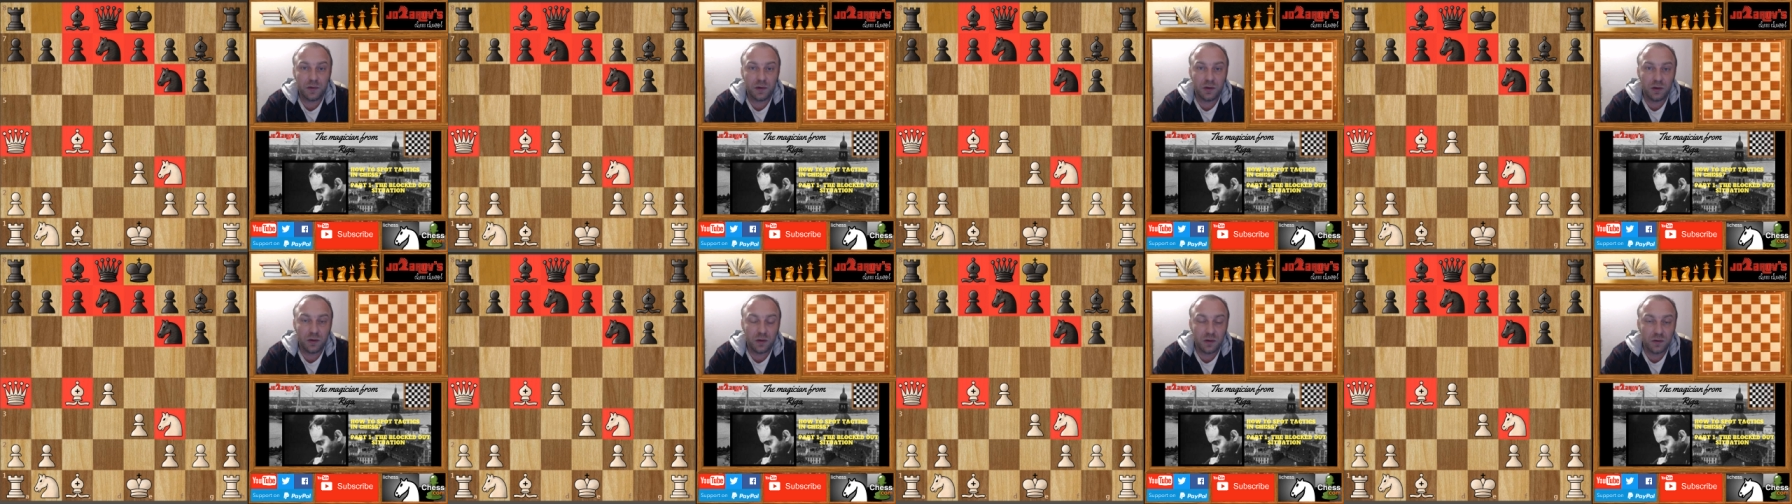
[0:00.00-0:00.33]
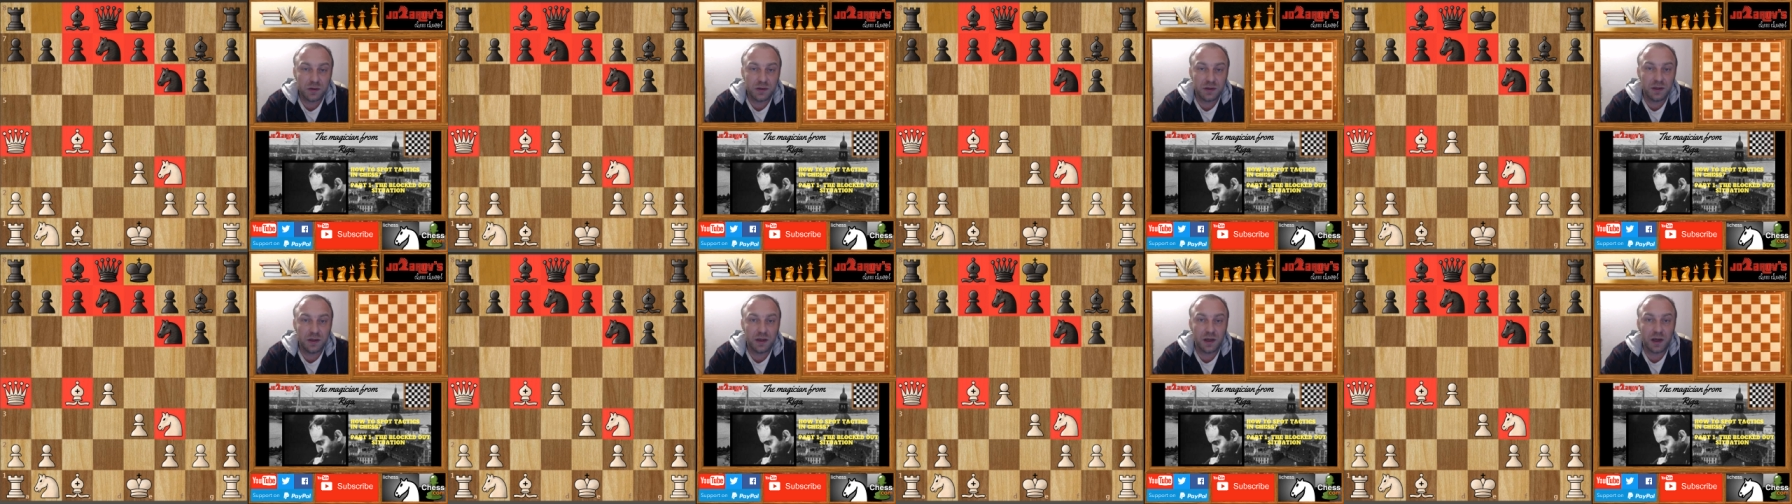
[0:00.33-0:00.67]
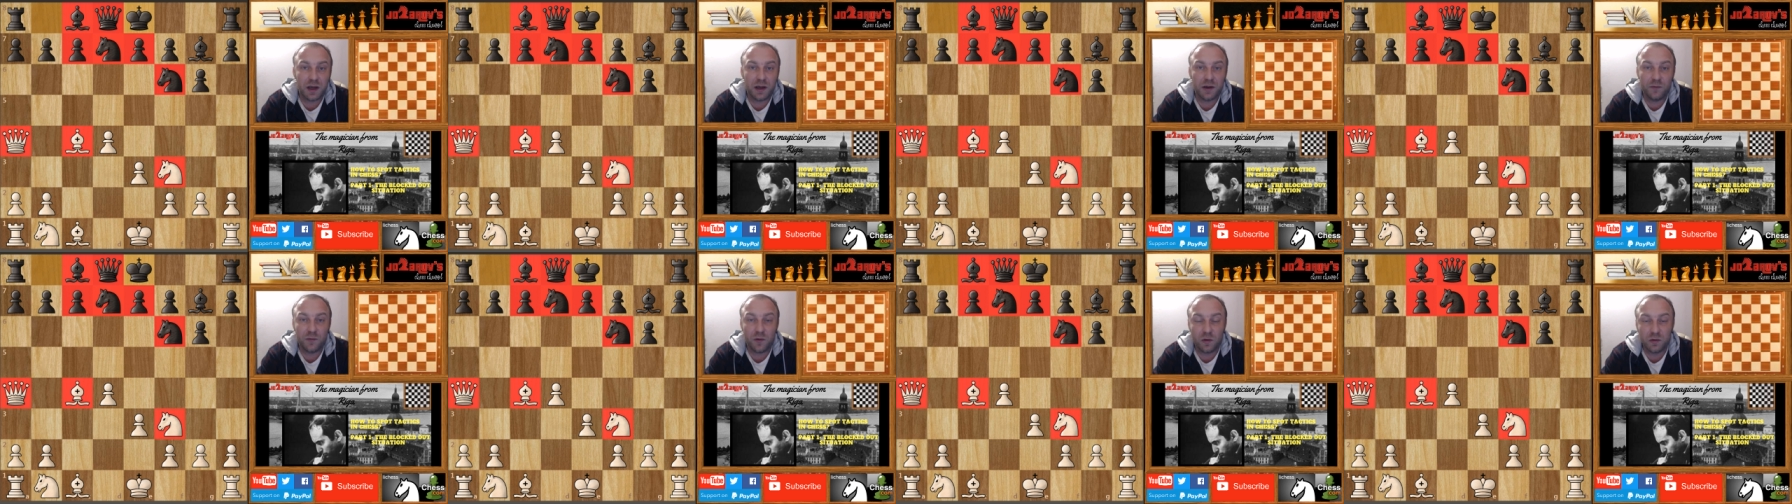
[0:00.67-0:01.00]
you see
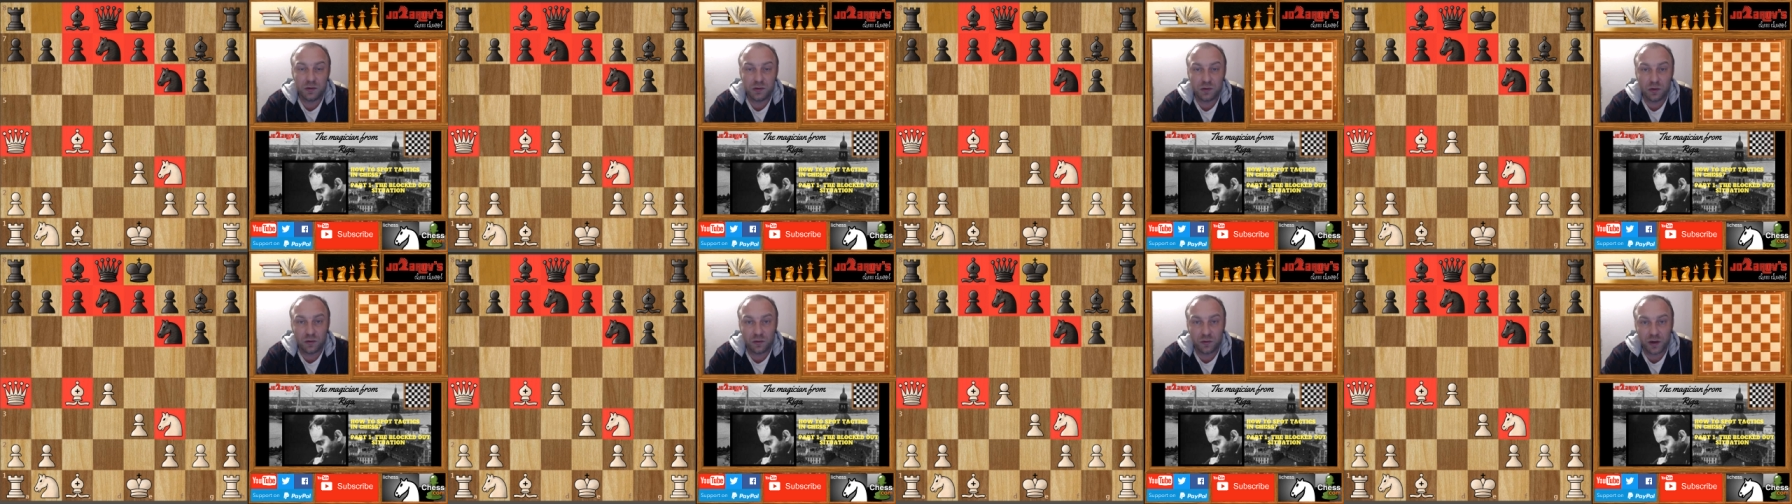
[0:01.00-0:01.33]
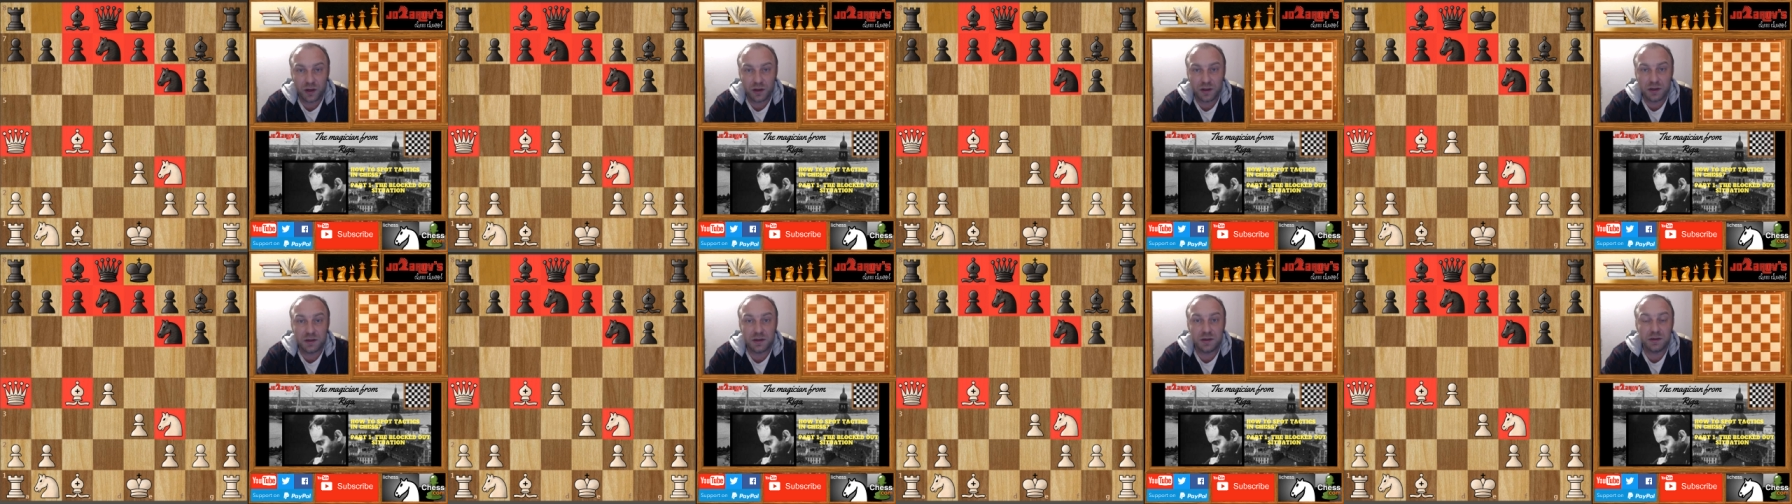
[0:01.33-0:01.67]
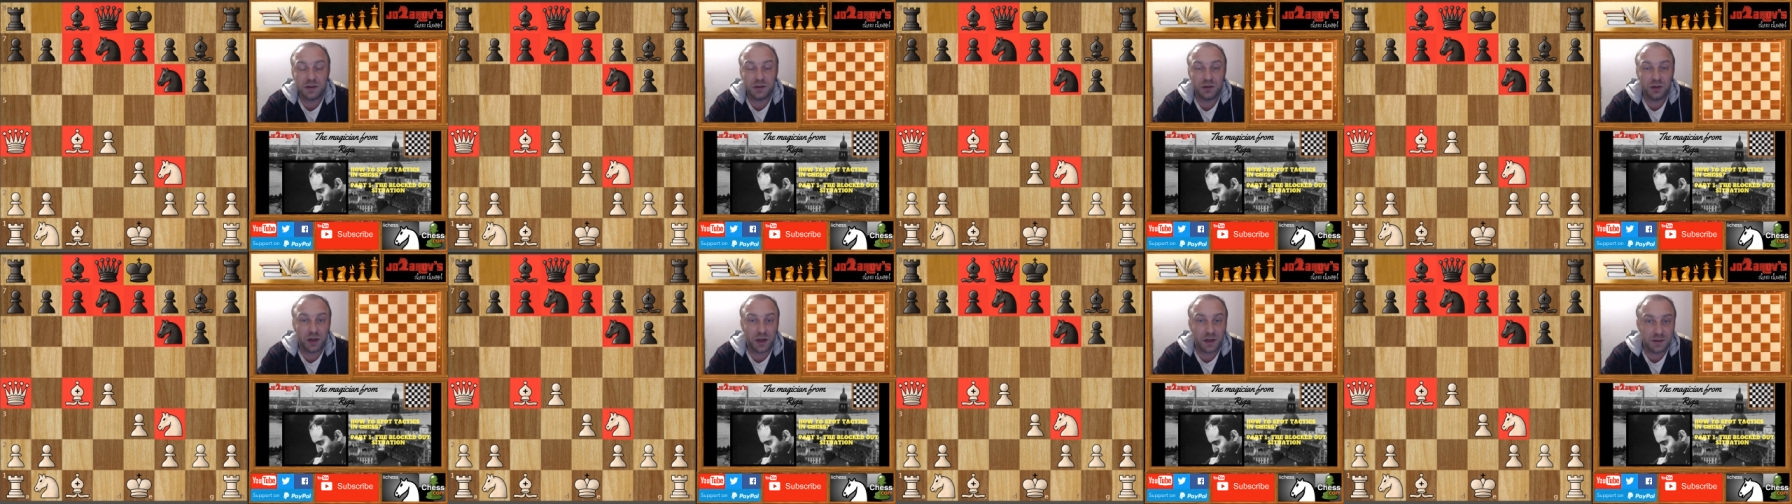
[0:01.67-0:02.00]
I have also created
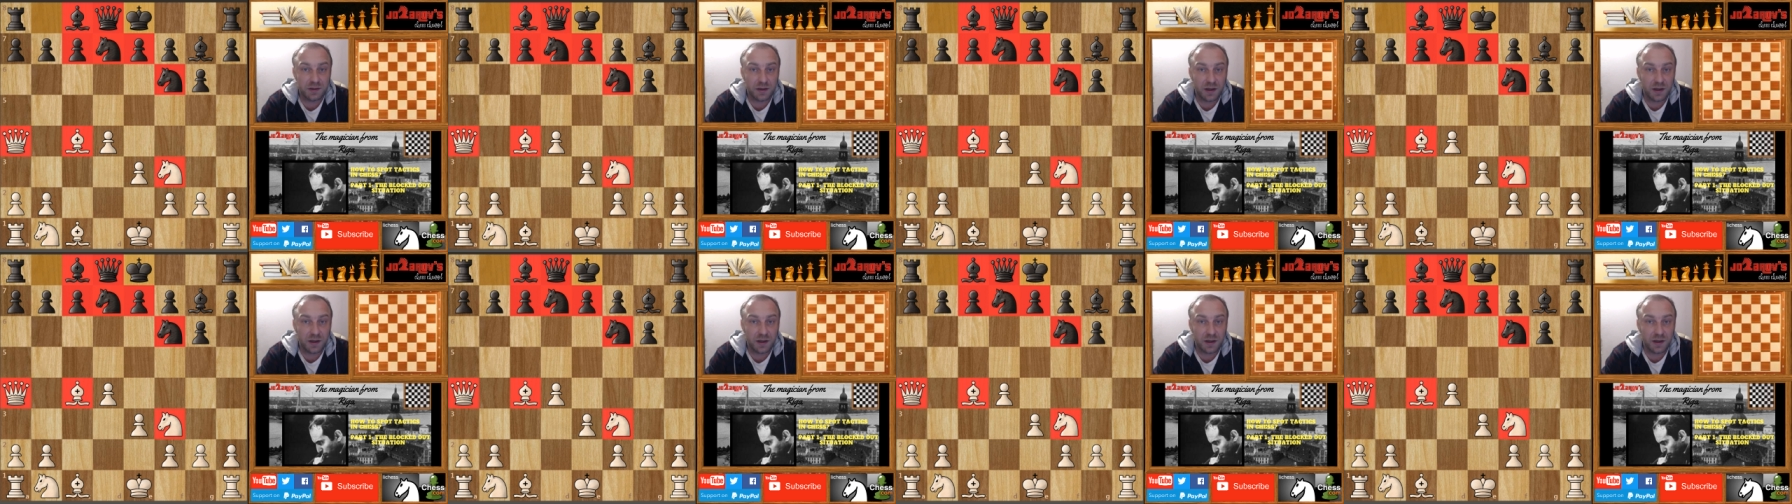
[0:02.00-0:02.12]
this chess